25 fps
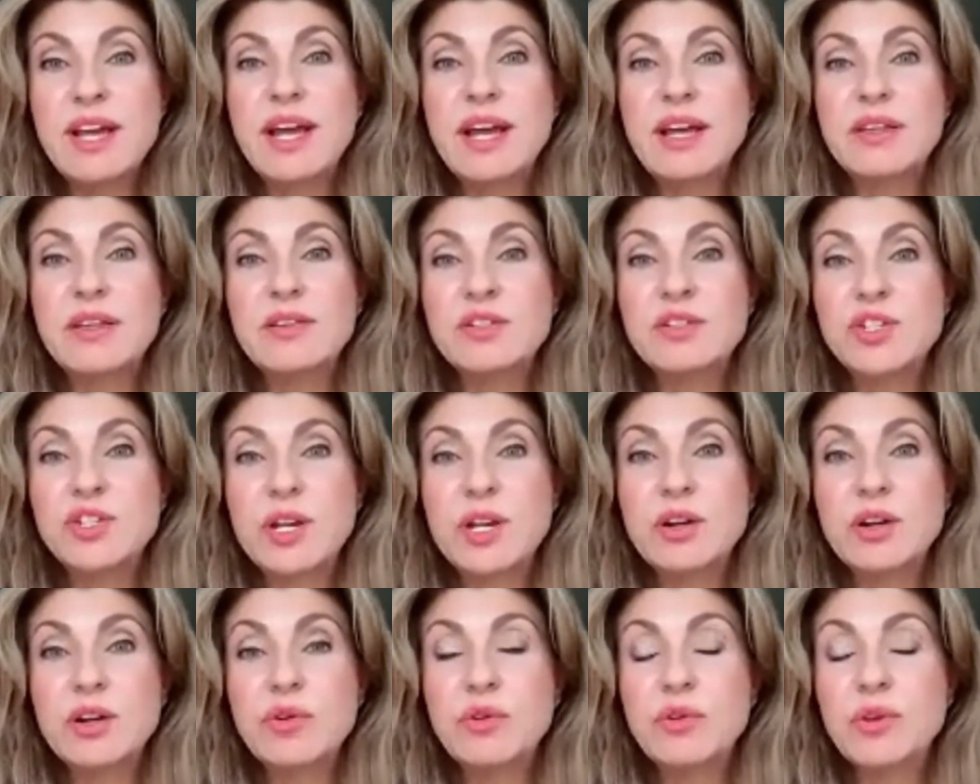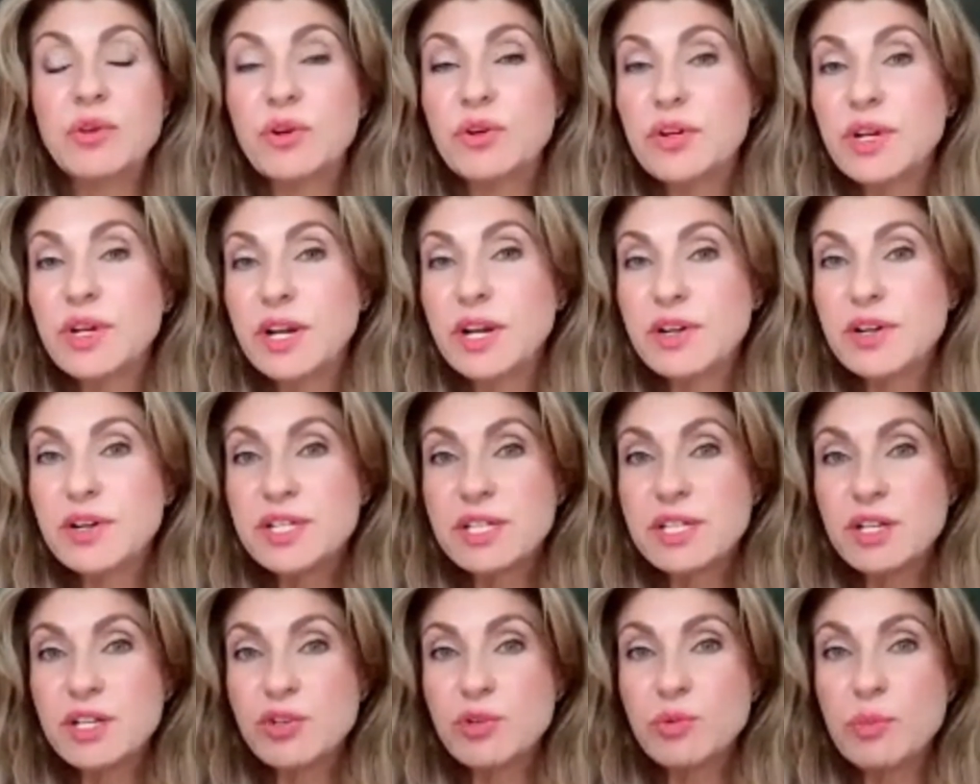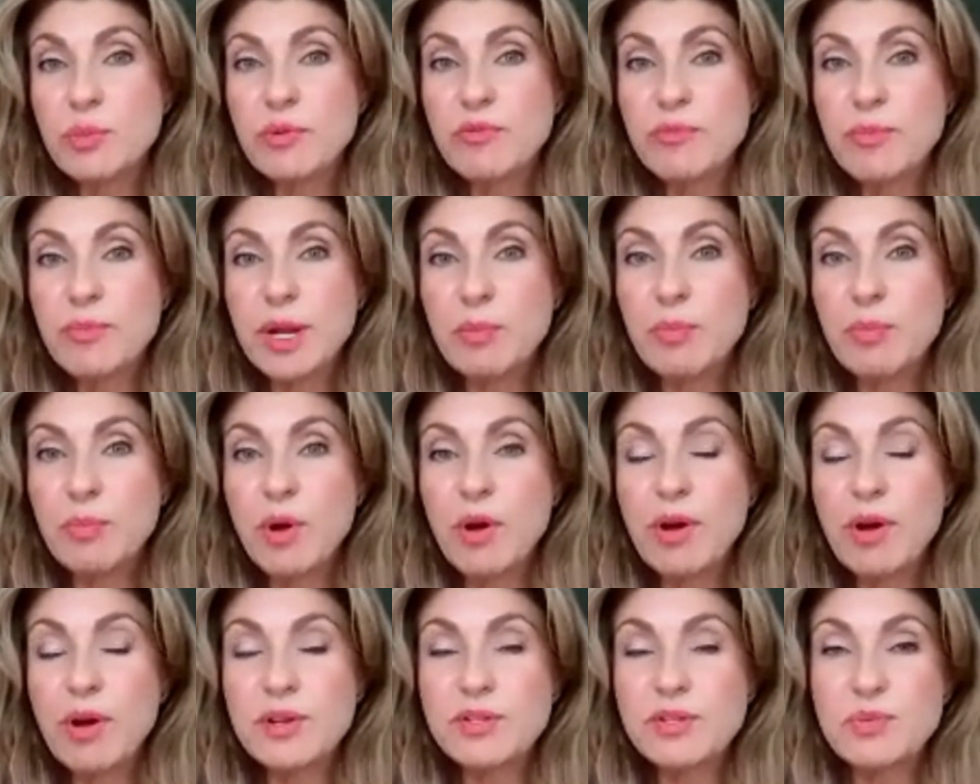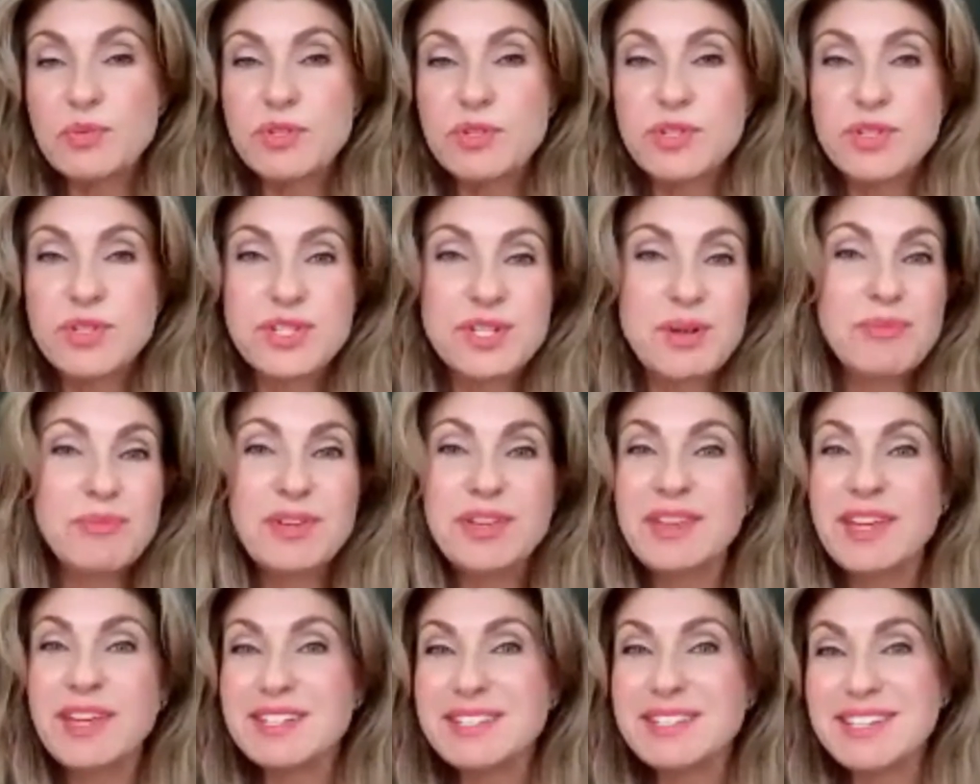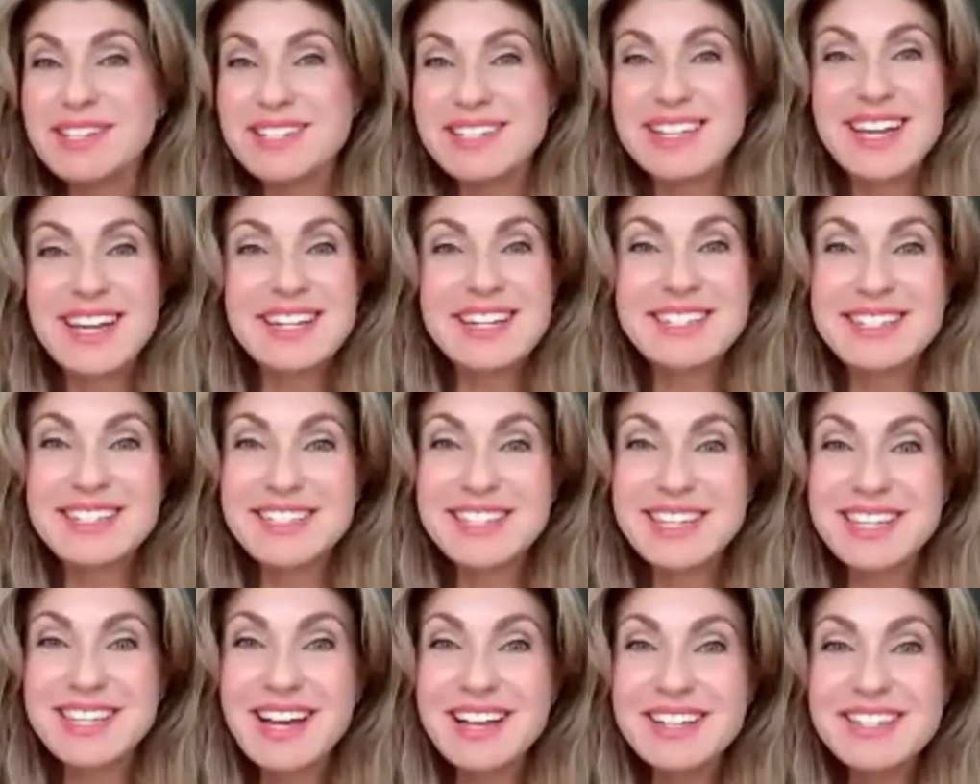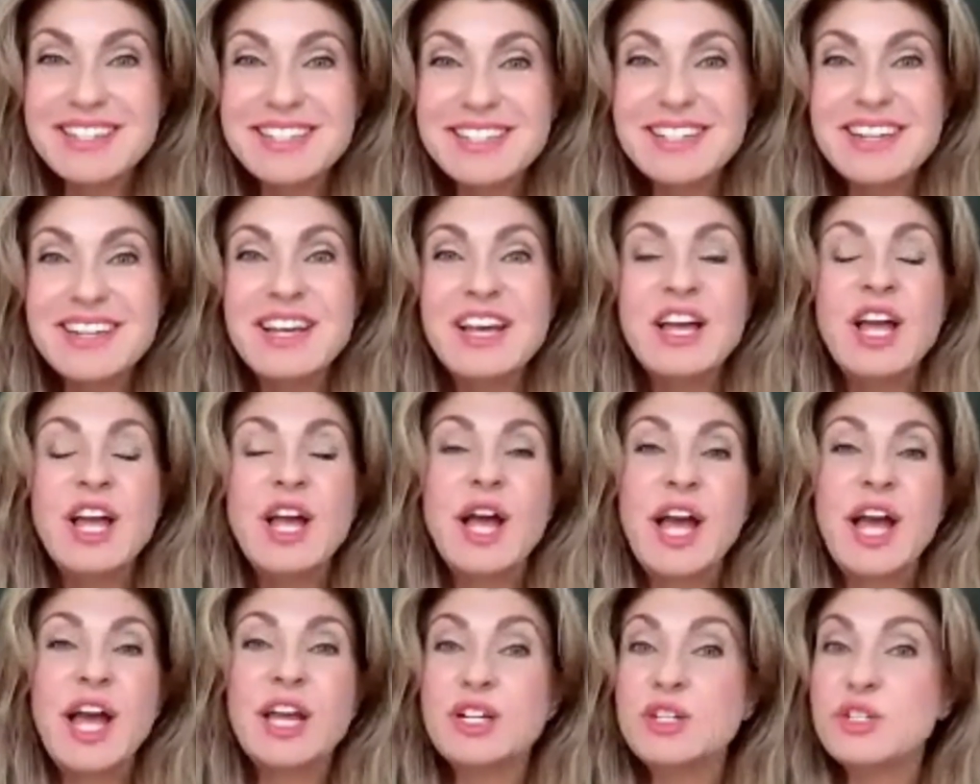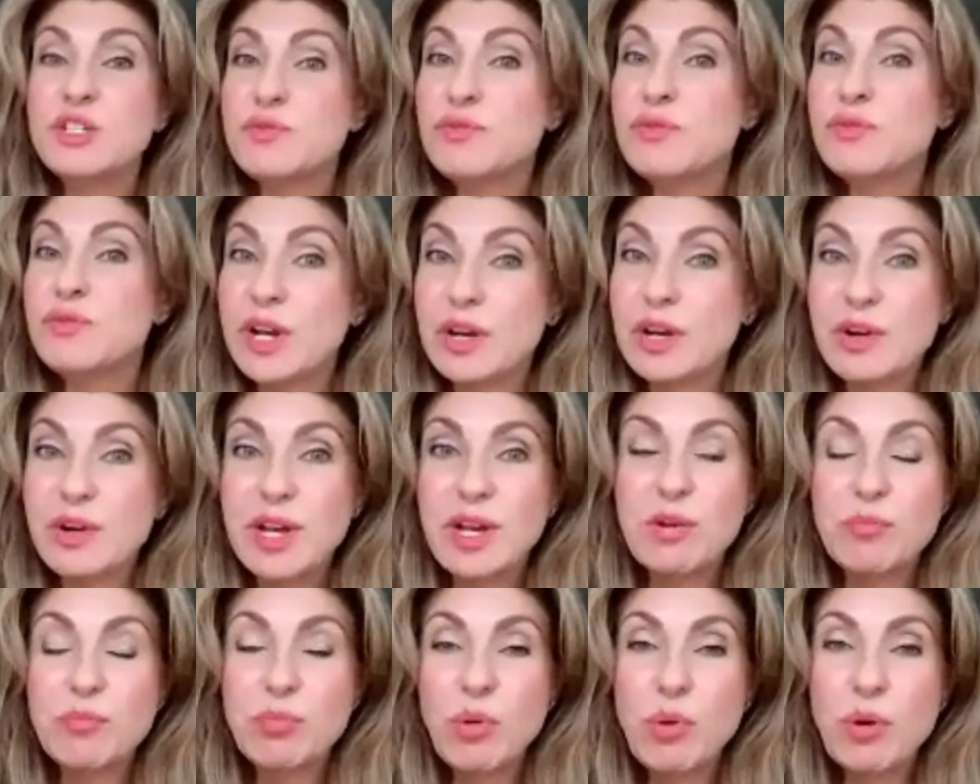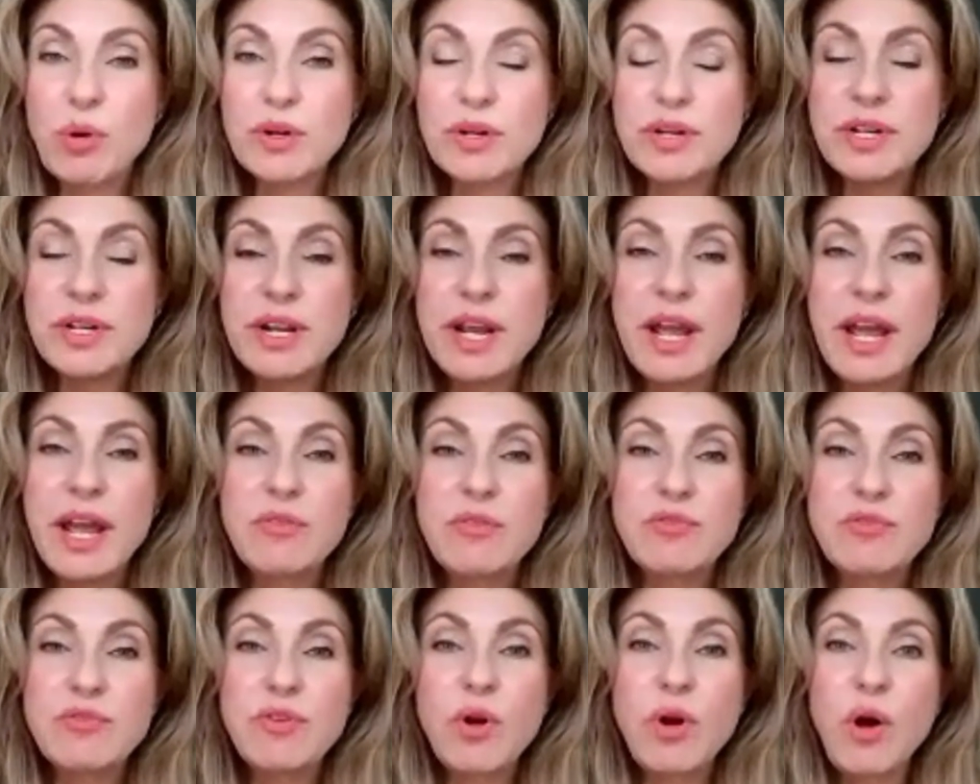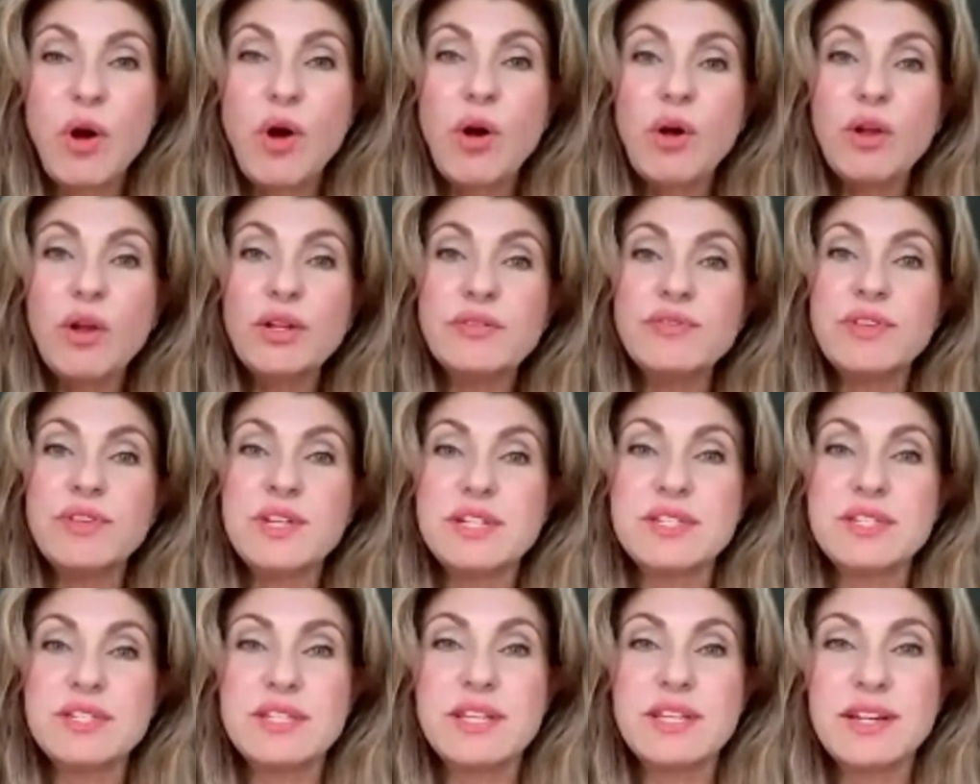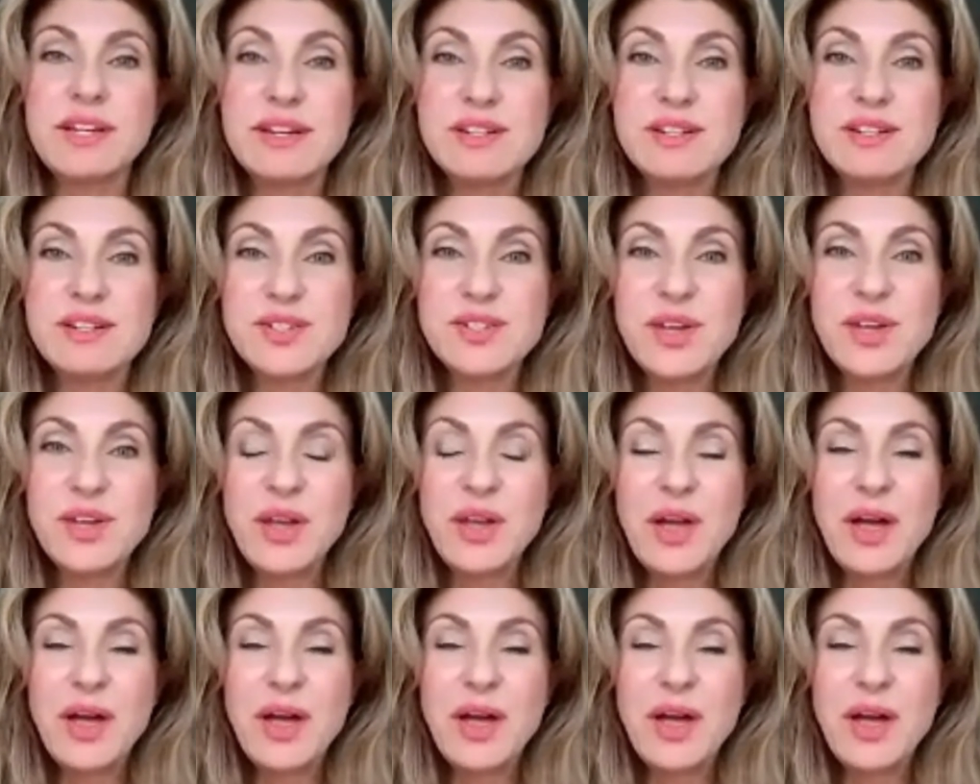and the genitourinary syndrome of menopause, which is something that doesn't get discussed and is very important. And for all of these things,